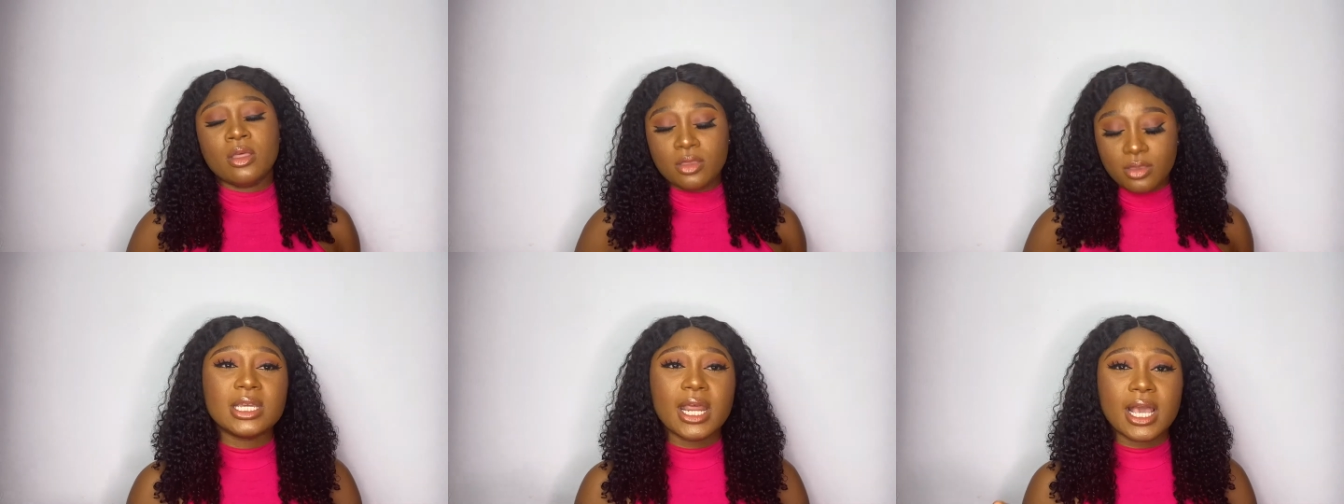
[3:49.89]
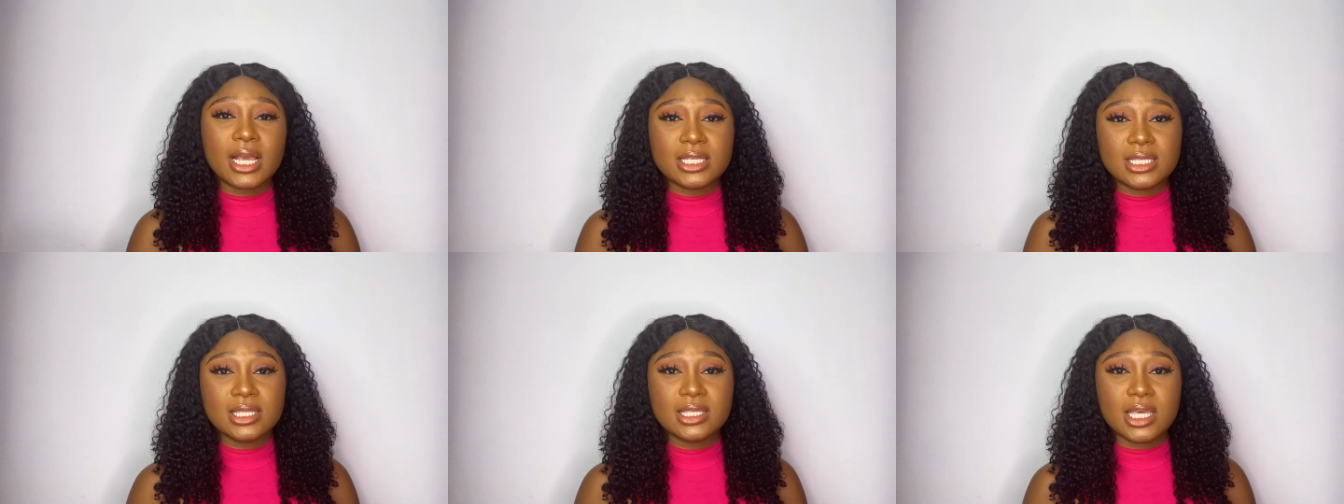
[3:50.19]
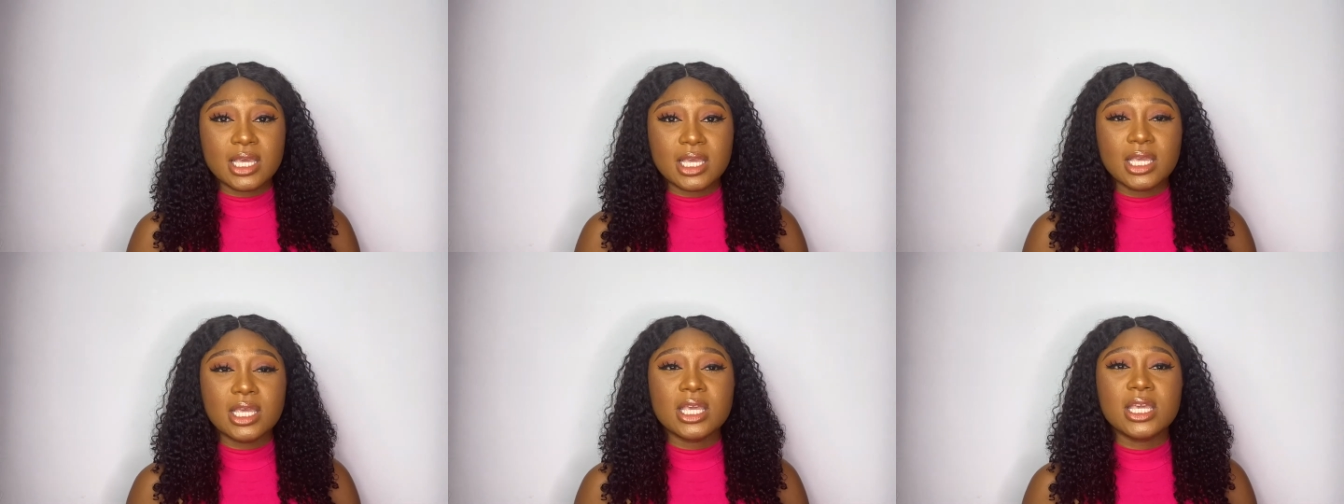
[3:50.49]
Next
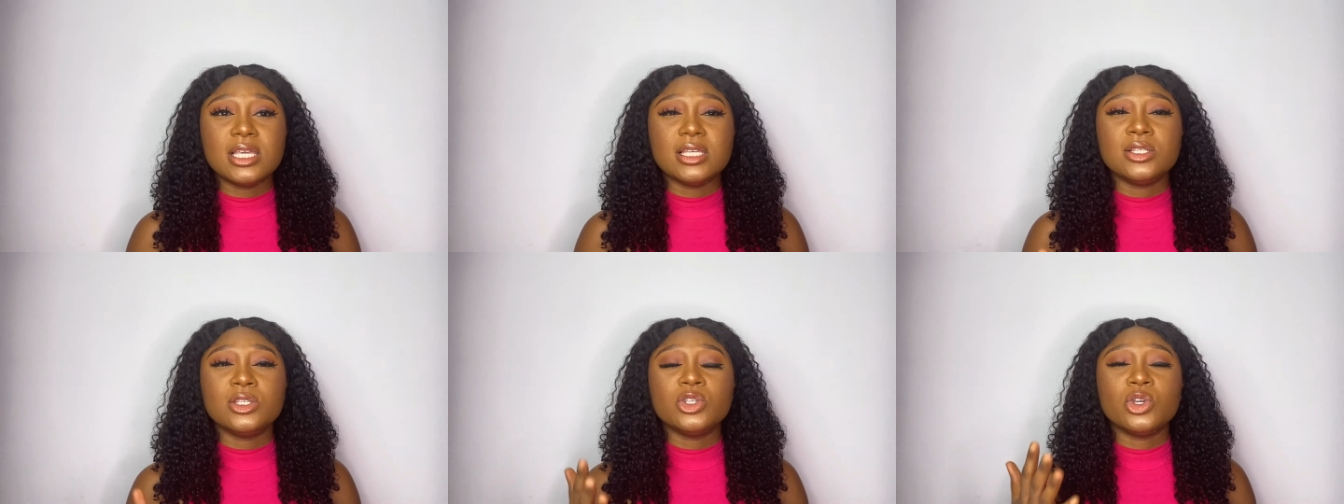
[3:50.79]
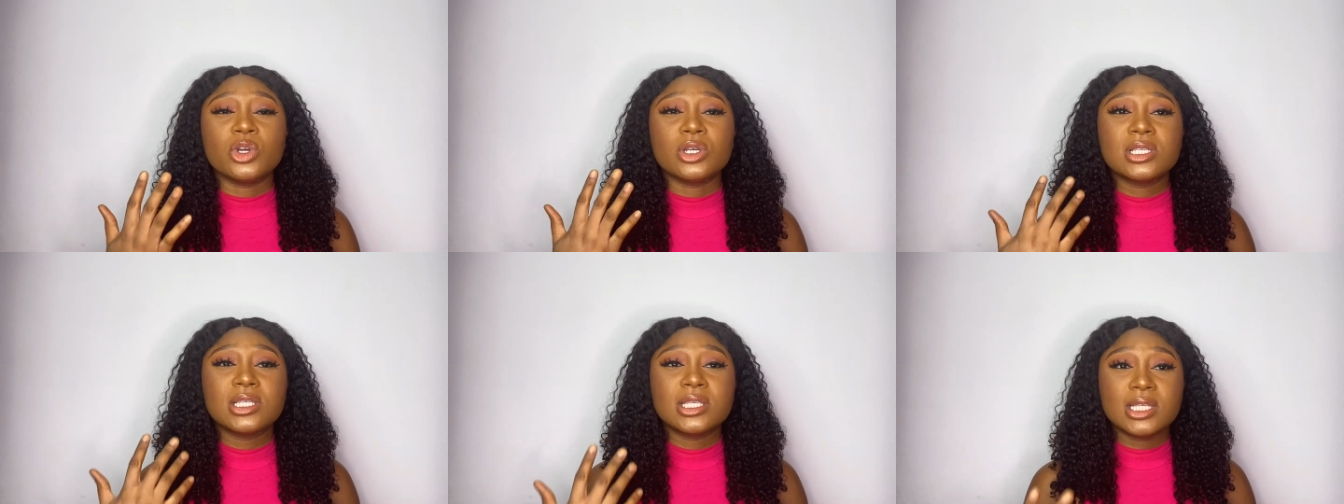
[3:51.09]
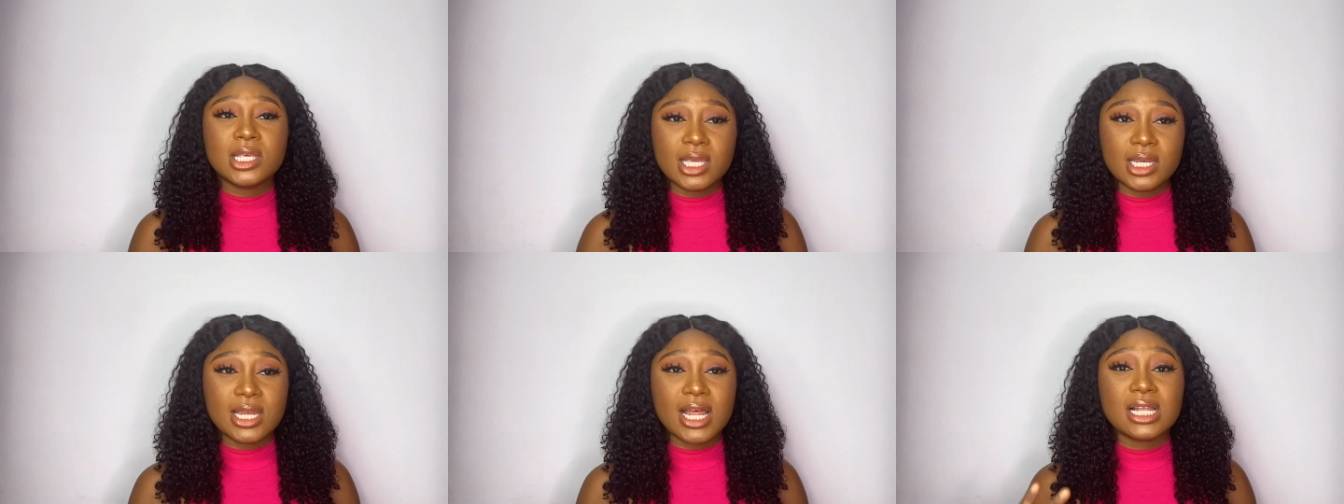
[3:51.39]
thing is your
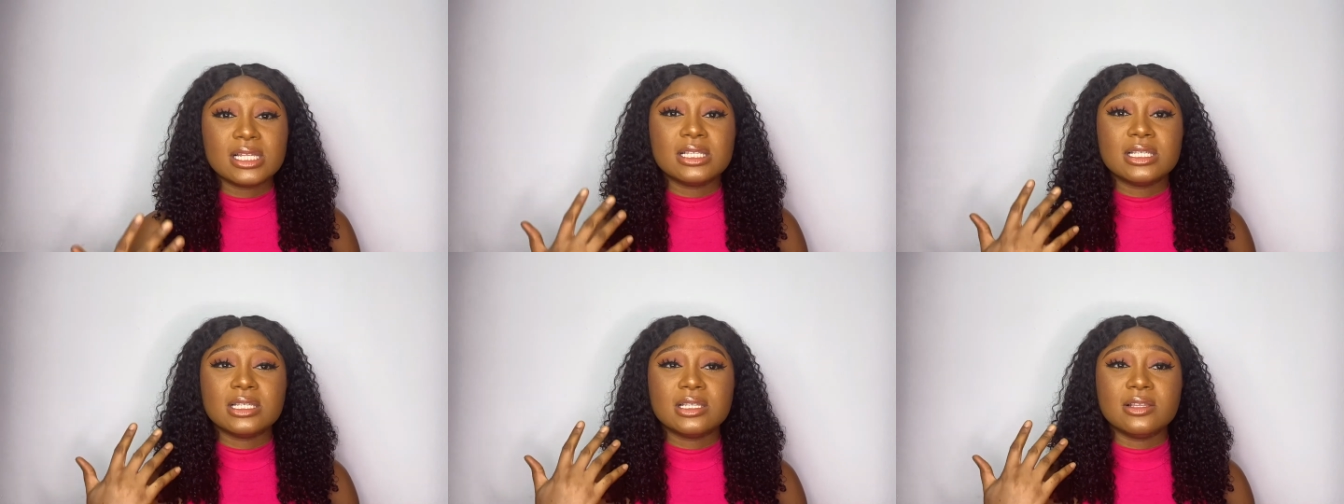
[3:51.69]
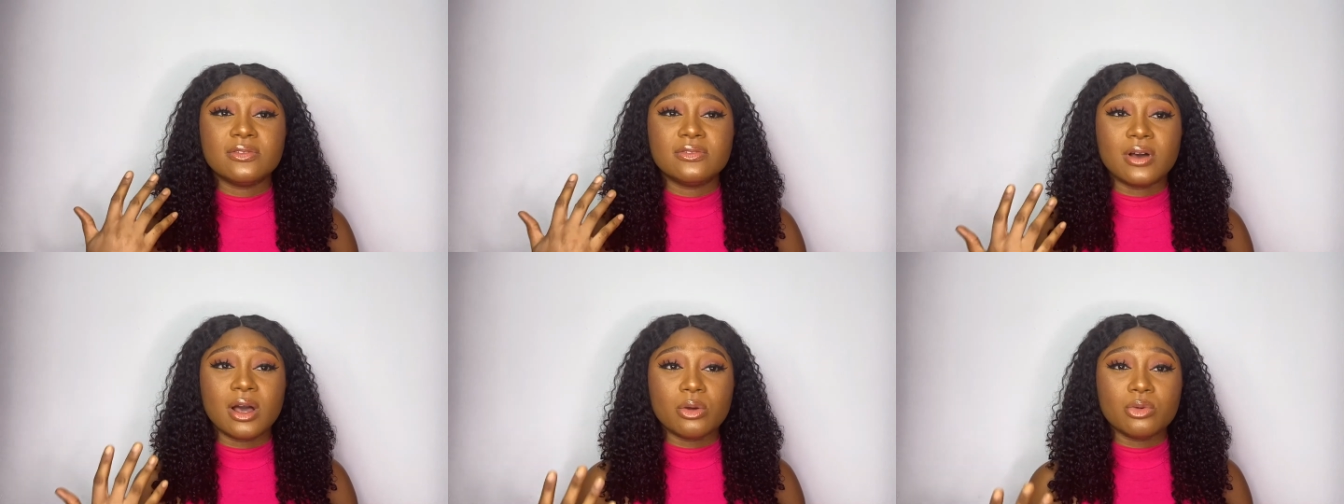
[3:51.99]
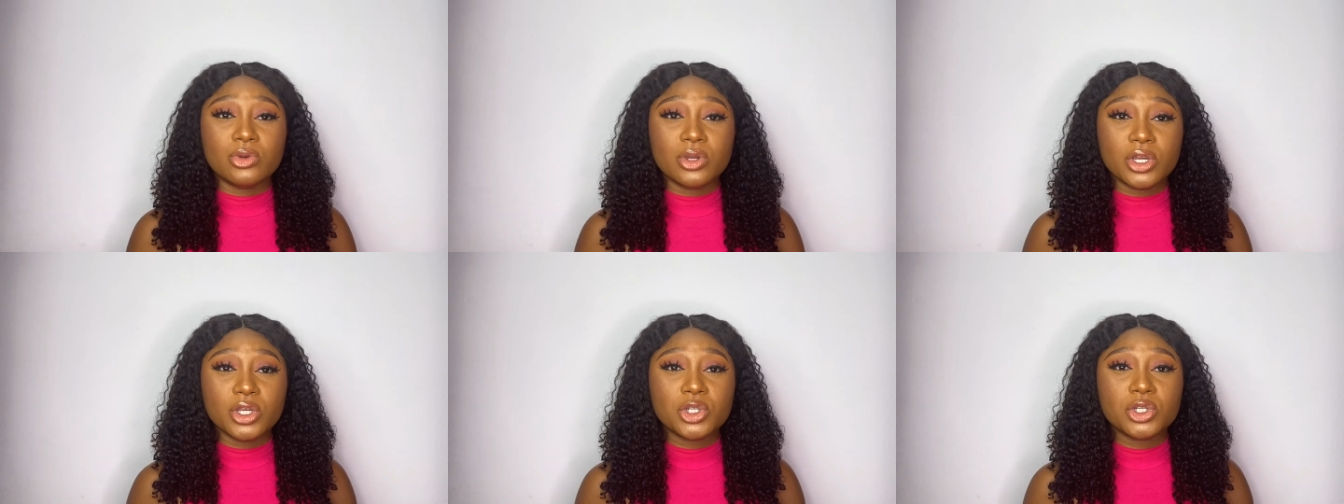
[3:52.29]
skin. That is the
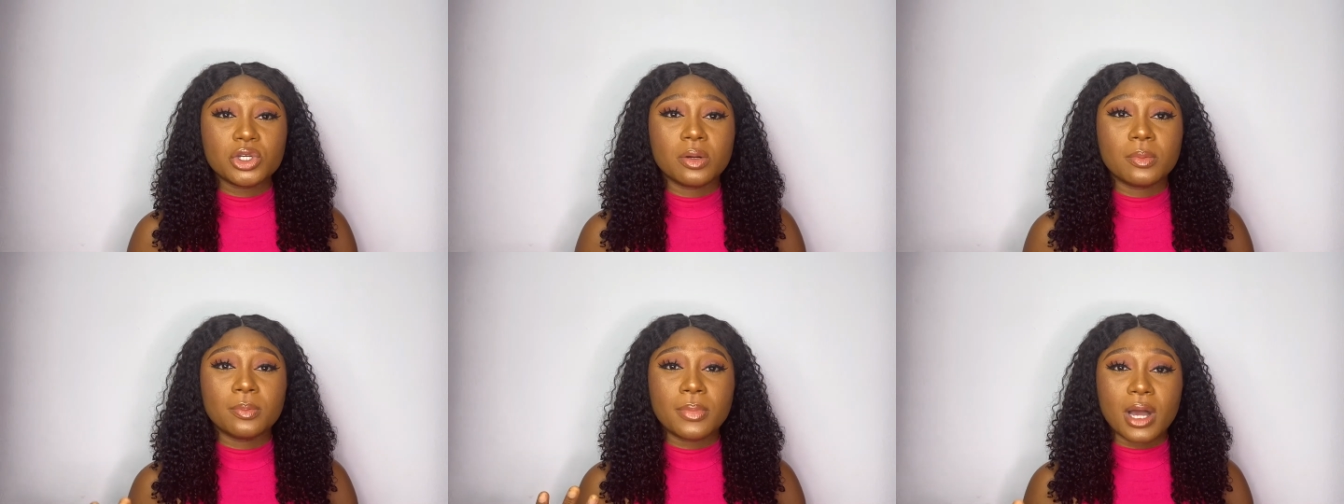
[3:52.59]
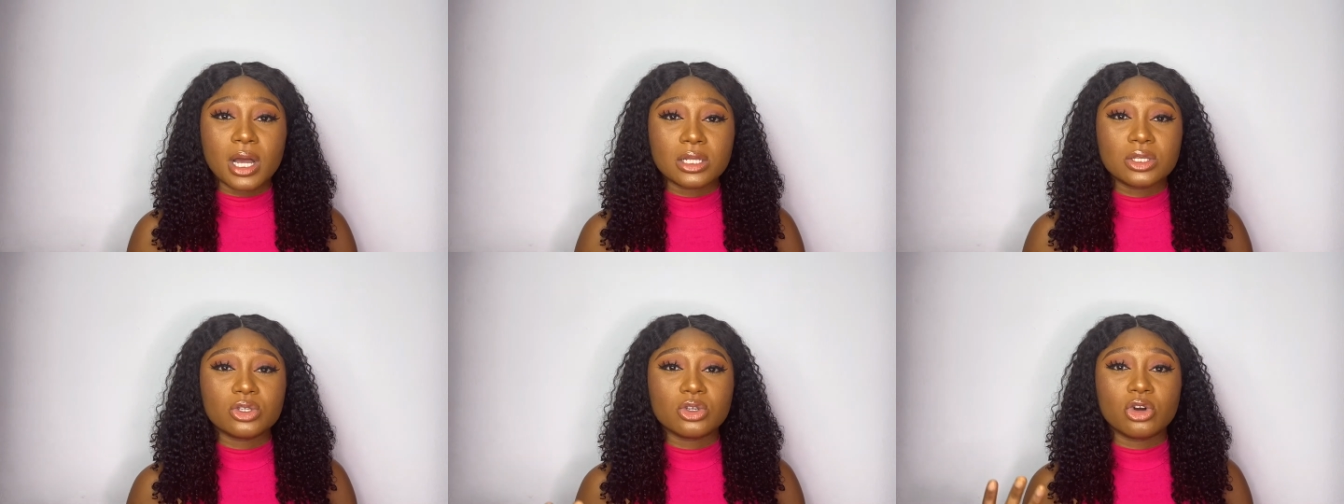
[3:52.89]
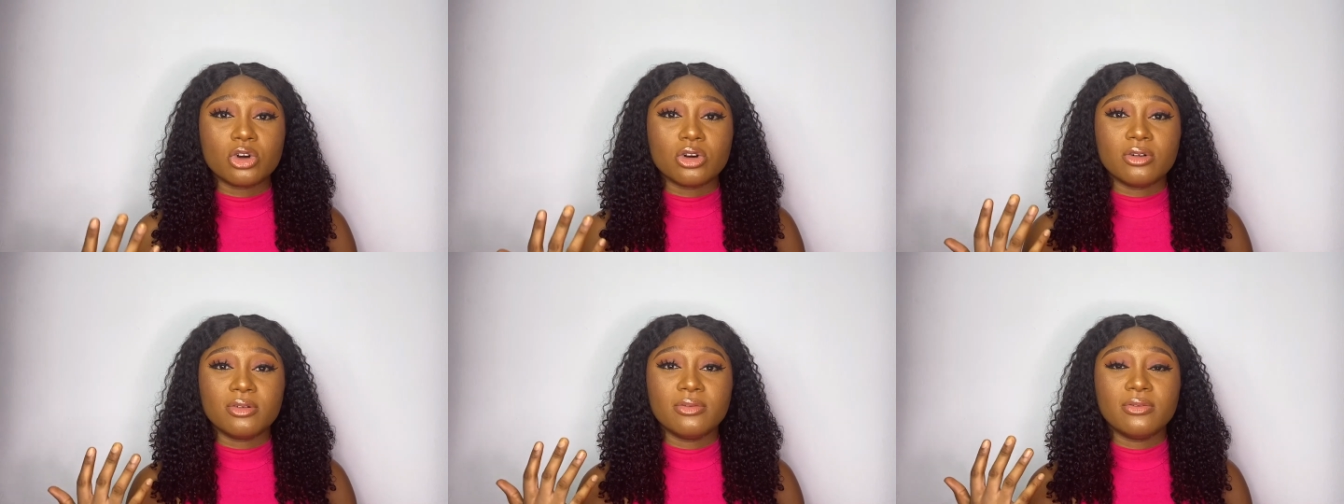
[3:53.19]
foundation part
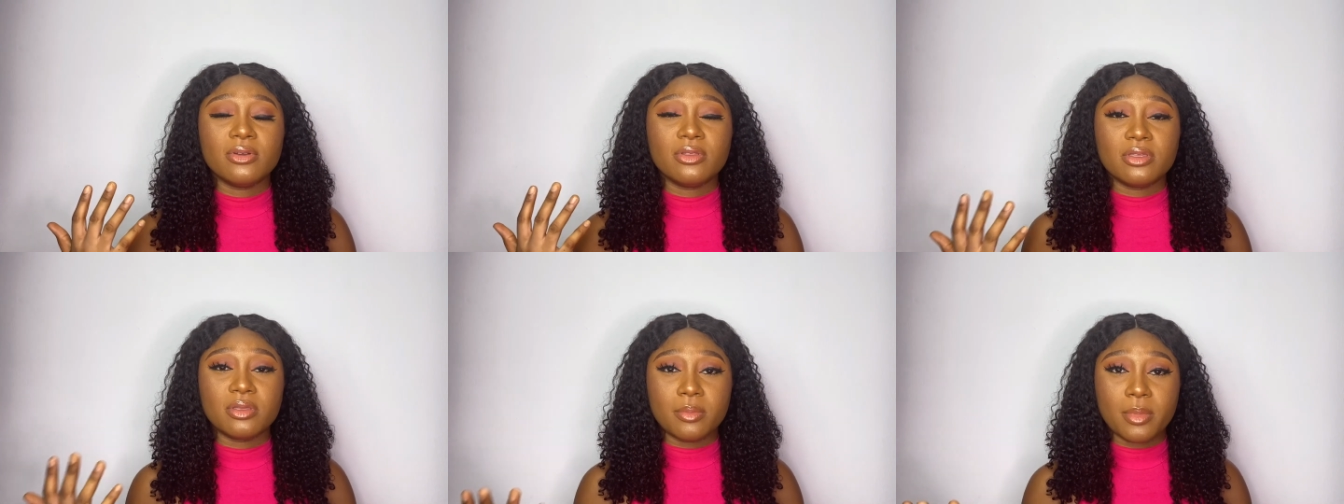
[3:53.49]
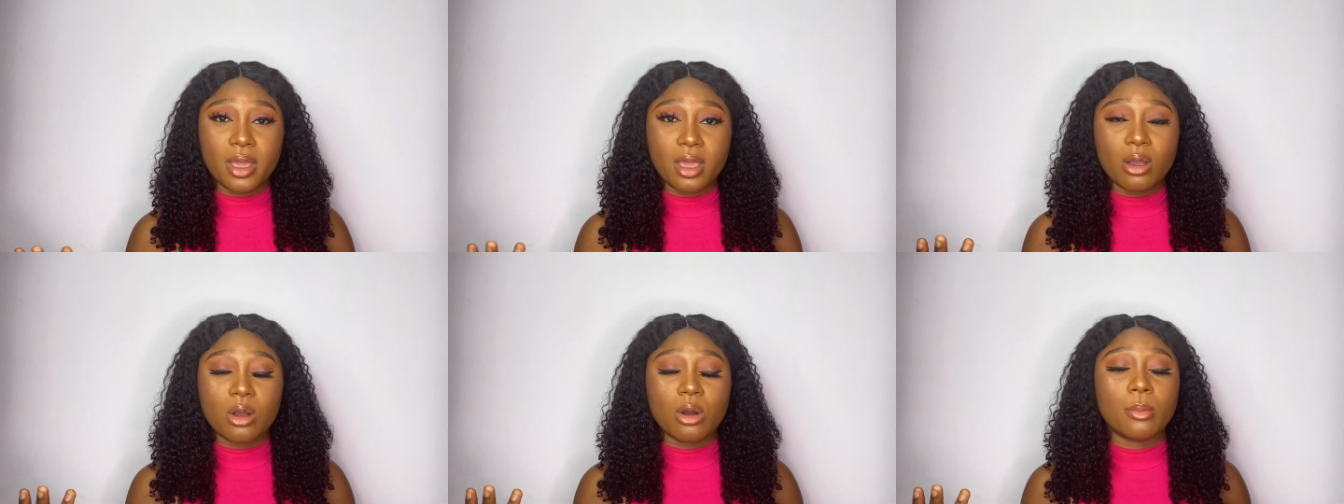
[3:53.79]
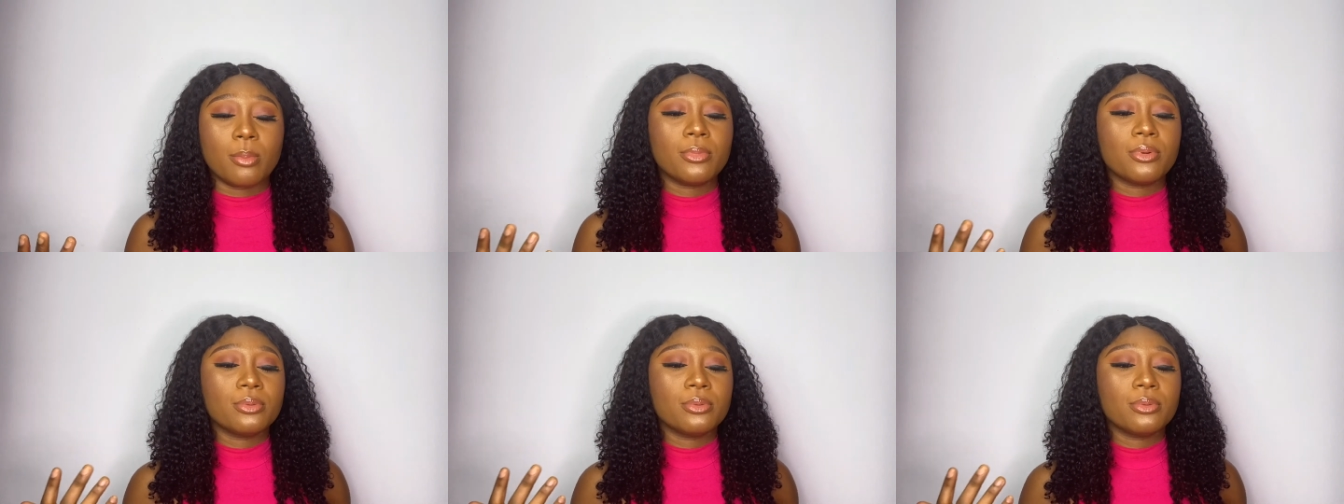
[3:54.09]
of the makeup.